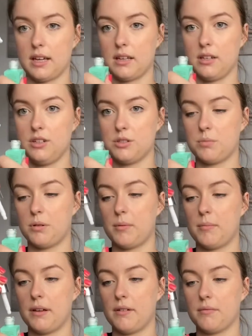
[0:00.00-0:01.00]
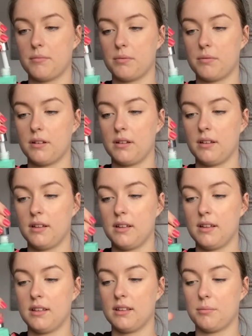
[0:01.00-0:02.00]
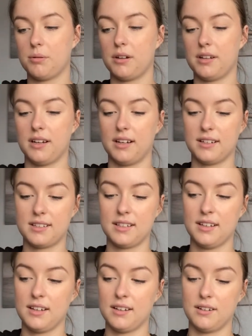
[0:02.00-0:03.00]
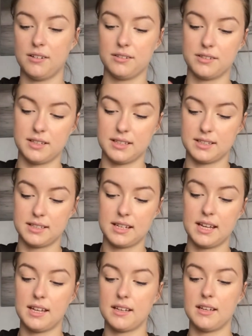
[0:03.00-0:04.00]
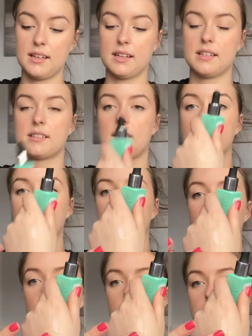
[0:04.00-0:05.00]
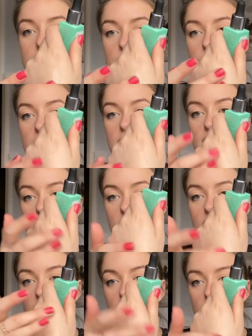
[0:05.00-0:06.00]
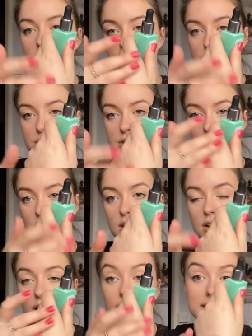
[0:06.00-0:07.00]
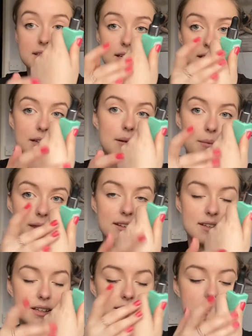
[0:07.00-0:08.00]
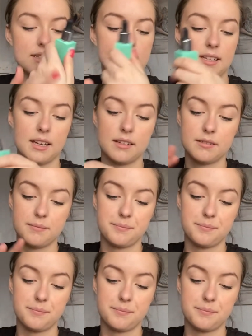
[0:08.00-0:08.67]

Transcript: You just pop a bit of the product onto the skin, and it's coming out like a milky kind of colour, and you just obviously blend it into the skin.